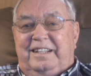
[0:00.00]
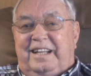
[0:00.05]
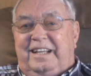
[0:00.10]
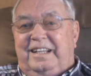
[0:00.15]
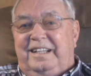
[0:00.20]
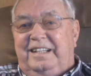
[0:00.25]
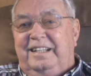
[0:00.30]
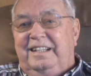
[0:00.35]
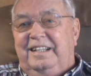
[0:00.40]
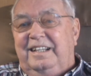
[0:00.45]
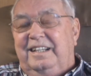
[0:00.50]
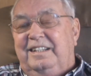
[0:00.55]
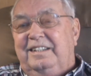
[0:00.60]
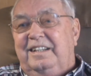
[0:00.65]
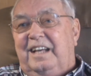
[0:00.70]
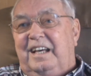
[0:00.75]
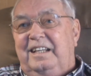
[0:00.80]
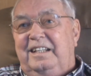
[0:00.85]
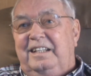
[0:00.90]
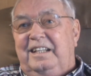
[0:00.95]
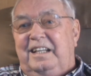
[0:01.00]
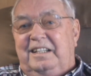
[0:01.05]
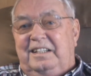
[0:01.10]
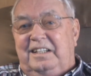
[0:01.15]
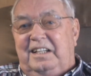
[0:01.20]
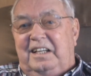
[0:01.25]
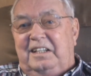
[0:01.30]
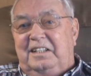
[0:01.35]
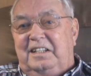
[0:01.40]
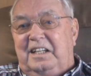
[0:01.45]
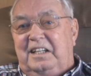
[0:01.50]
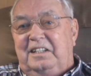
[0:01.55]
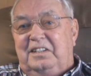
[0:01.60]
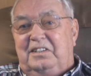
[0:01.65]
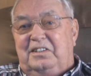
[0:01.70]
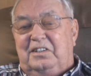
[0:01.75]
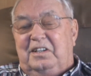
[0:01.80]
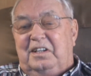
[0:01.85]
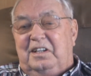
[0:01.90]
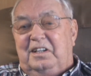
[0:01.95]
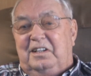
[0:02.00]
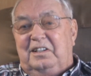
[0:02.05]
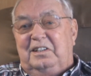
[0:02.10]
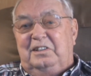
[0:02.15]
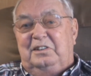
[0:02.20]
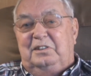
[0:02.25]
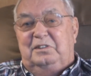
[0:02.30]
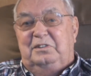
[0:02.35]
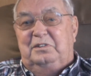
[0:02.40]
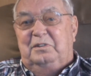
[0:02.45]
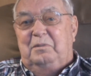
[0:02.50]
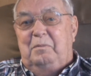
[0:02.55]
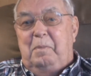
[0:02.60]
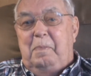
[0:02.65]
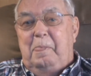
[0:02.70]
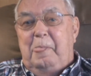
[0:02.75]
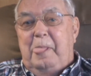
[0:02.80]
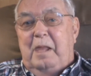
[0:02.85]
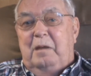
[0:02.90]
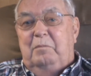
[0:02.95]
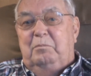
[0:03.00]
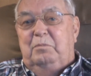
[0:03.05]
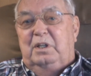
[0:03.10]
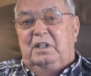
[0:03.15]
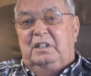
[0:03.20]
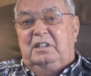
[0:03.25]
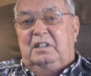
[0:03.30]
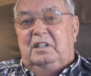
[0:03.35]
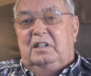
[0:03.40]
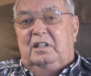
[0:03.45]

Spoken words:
it didn't turn loose. But